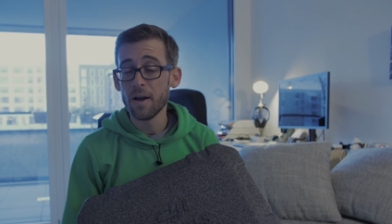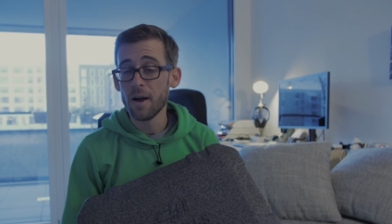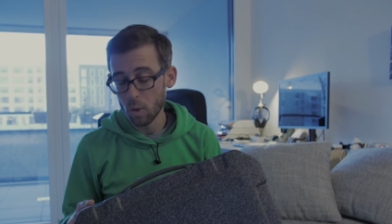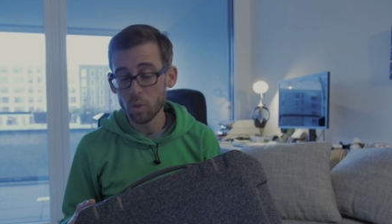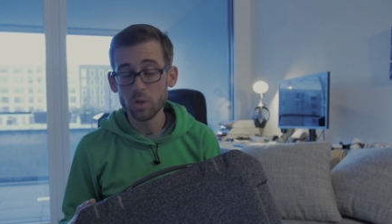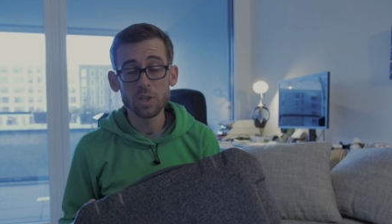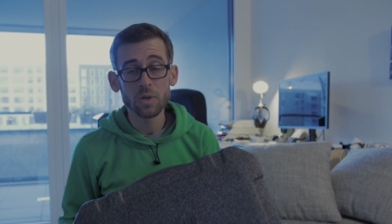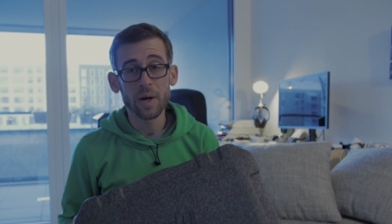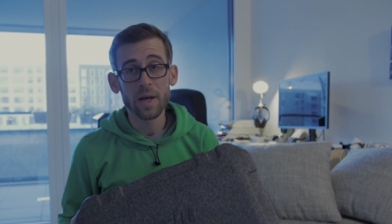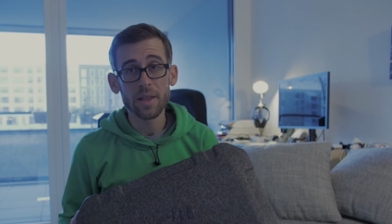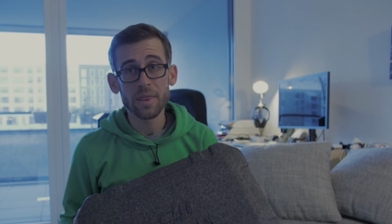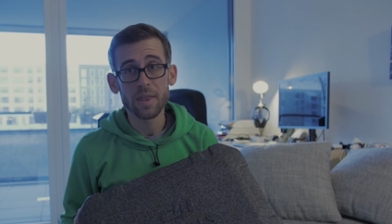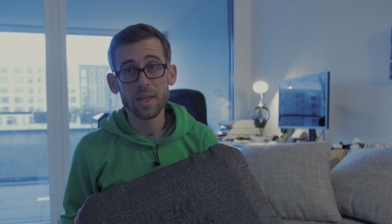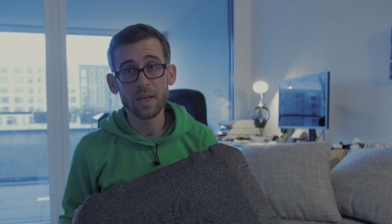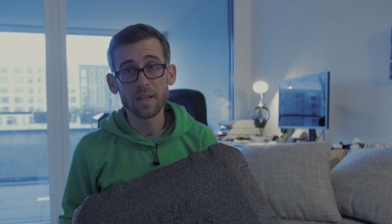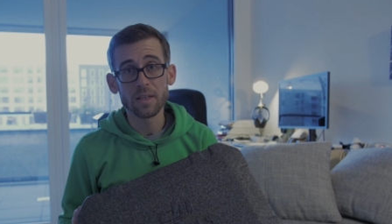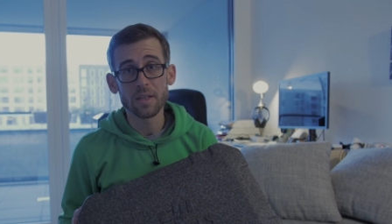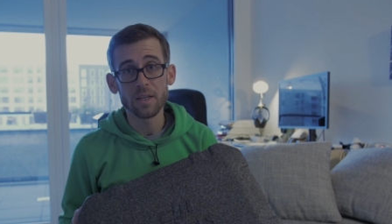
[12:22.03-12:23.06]
Also, I
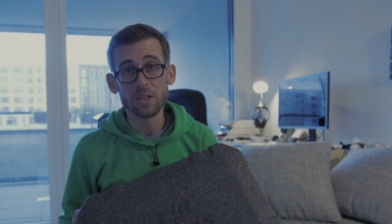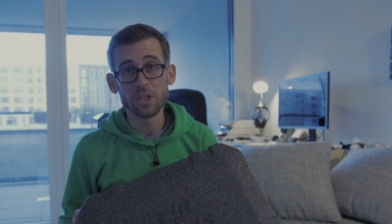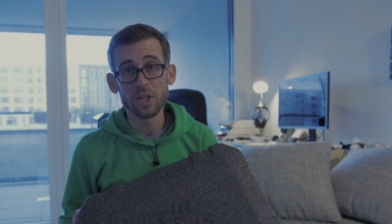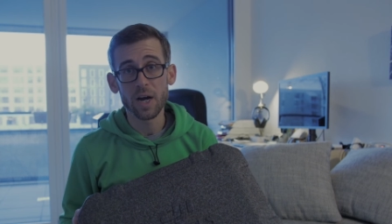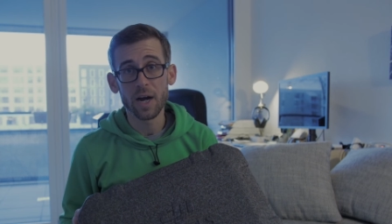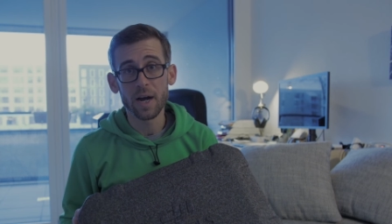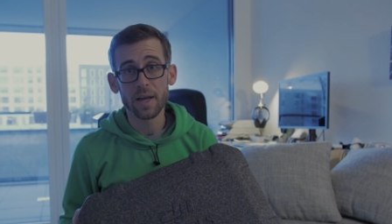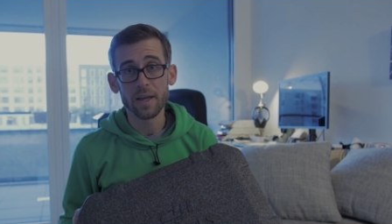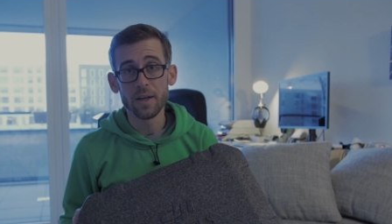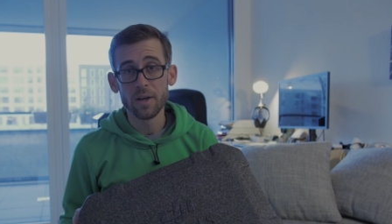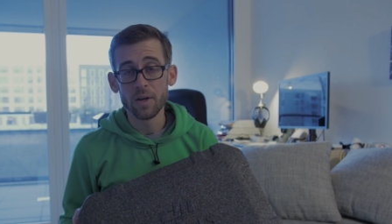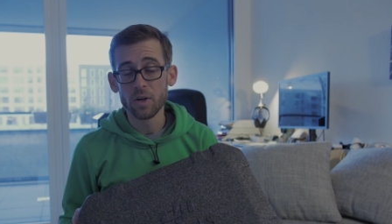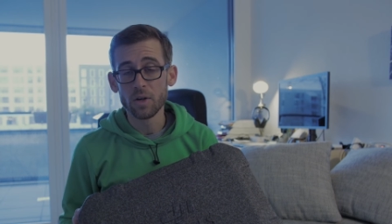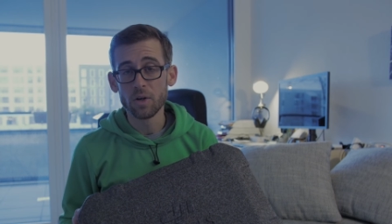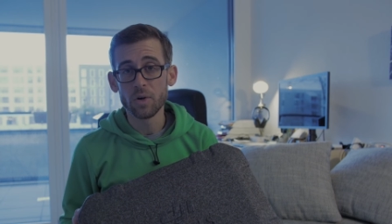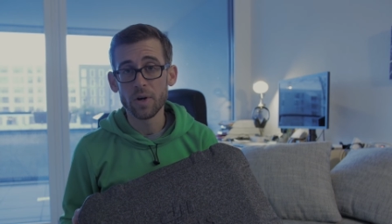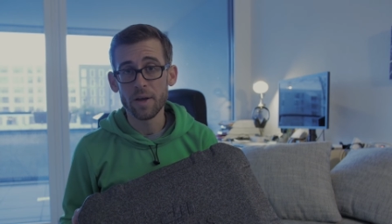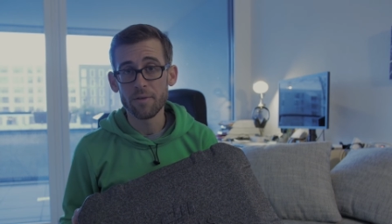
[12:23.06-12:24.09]
think DJI
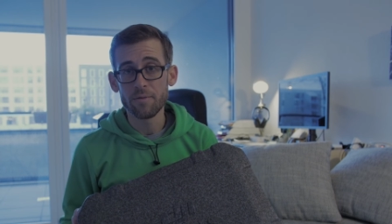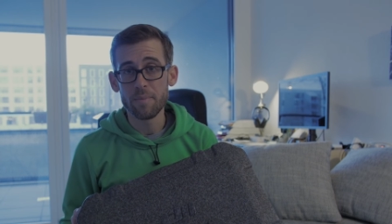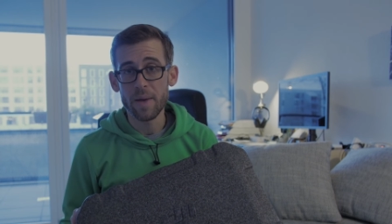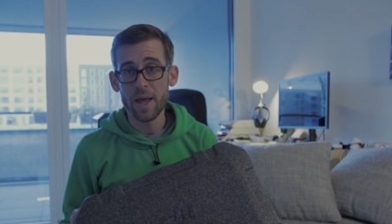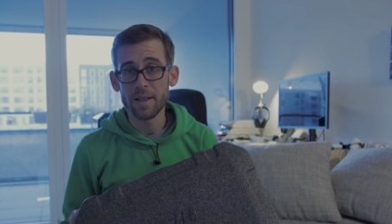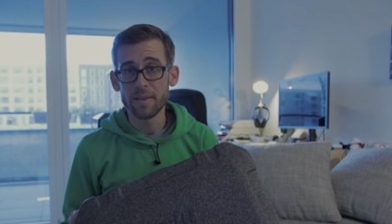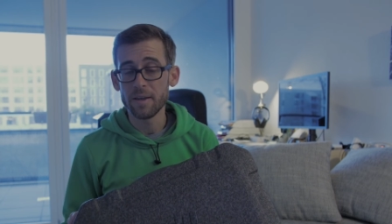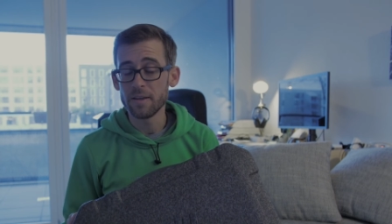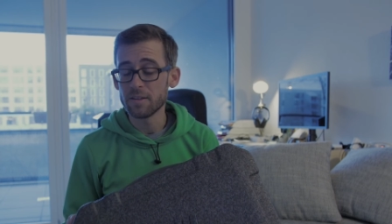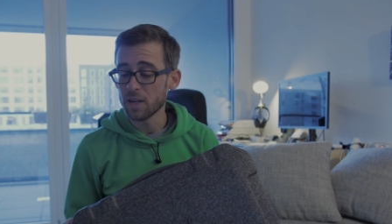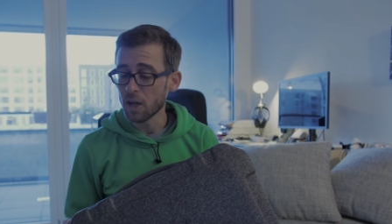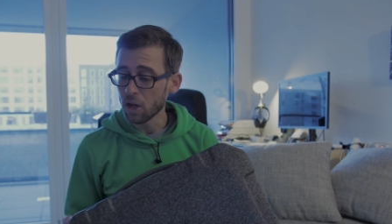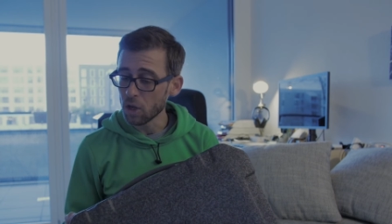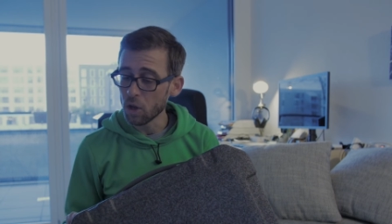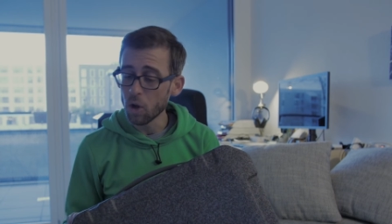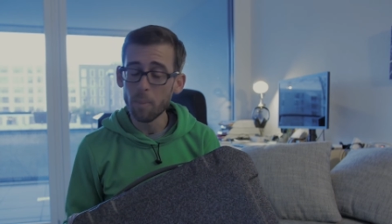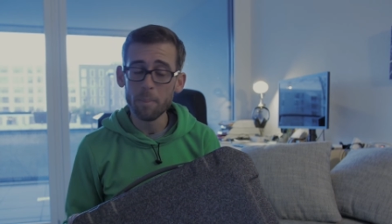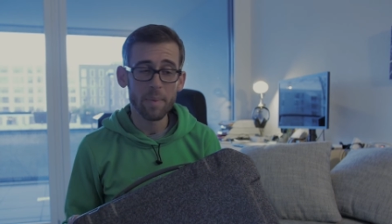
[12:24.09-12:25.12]
could have made this a
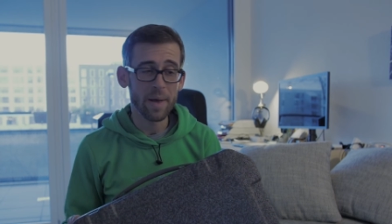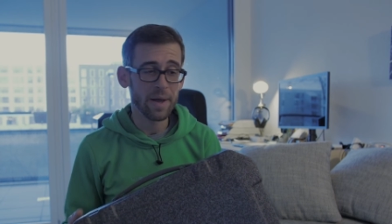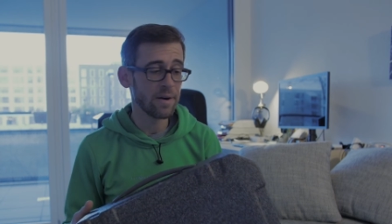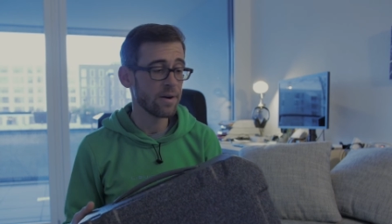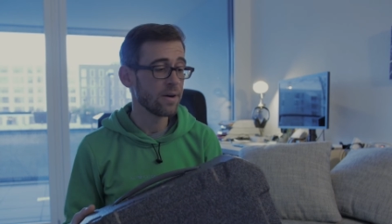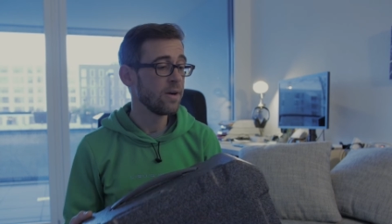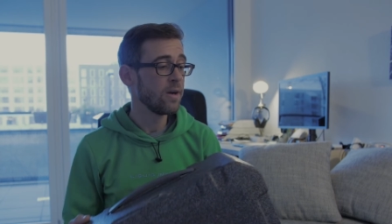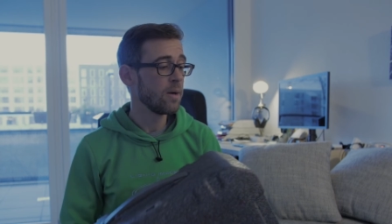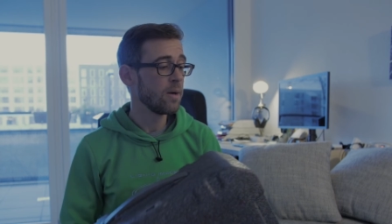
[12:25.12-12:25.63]
lot better